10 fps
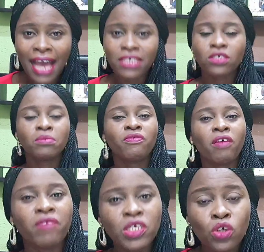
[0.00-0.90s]
I saw some
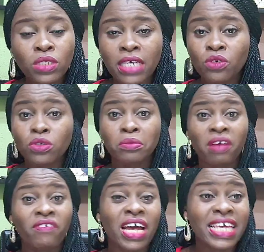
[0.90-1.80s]
her videos, I saw some of
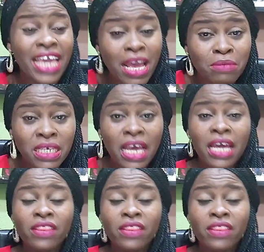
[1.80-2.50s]
her games,